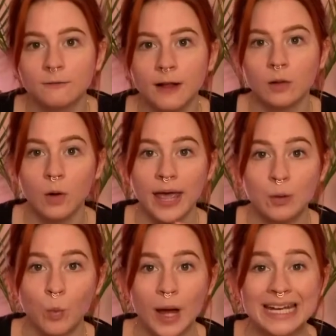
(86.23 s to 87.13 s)
follow a
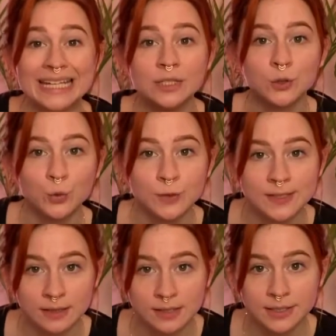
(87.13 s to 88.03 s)

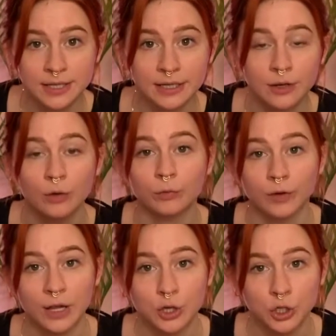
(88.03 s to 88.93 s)
1:16
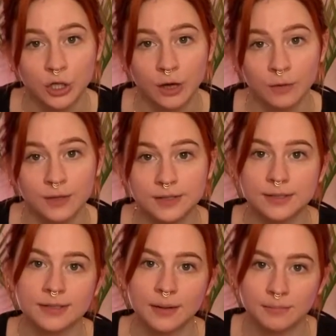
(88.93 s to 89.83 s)
ratio. This
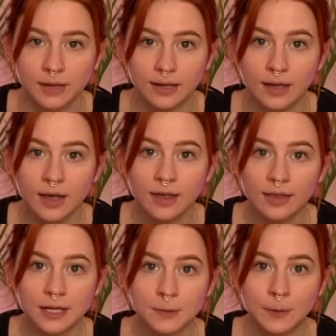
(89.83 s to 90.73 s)
is something
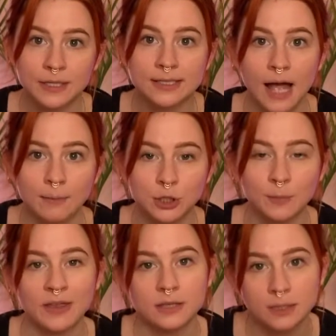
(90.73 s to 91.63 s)
that has been established
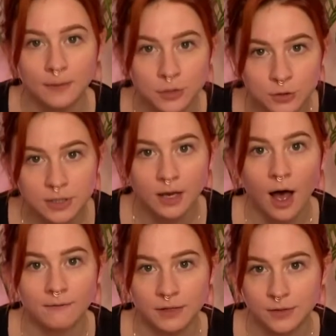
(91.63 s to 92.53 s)
by the Specialty
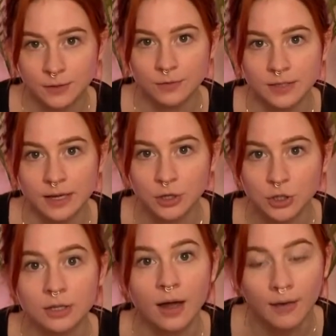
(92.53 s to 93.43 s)
Coffee
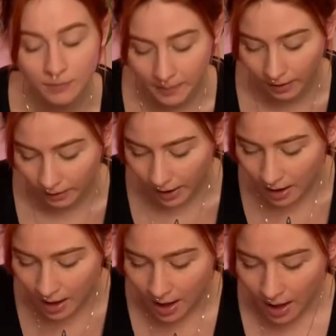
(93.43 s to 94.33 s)
Association of
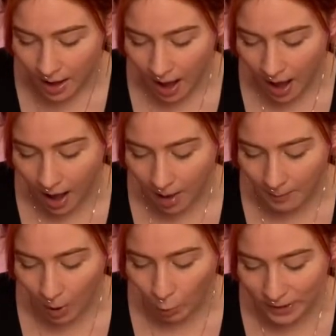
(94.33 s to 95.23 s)
America.
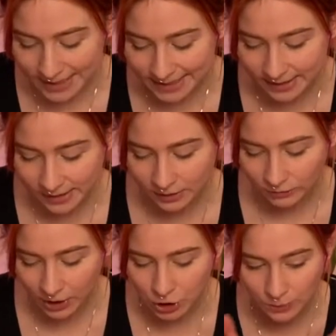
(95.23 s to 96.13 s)
A 1:16
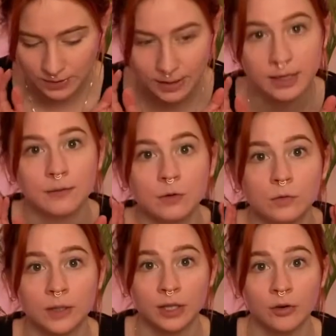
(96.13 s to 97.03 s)
ratio is gonna give you
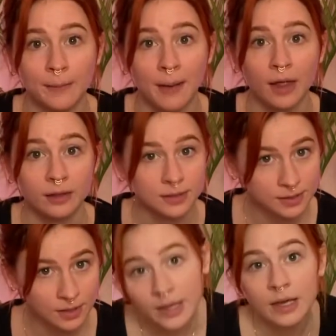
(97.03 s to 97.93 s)
really great
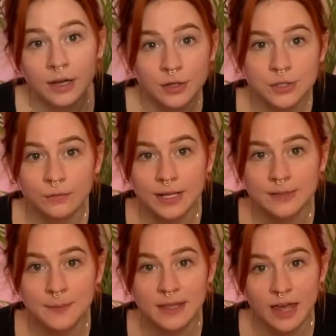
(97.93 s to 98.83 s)
balance. Here's a
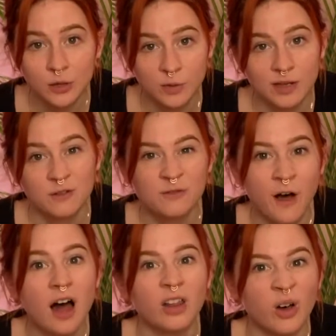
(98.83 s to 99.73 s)
recipe that you can
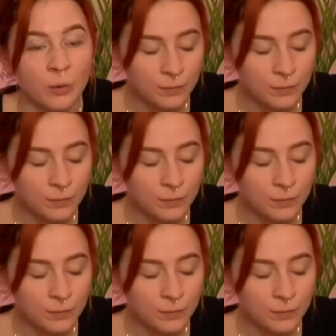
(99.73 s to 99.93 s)
follow.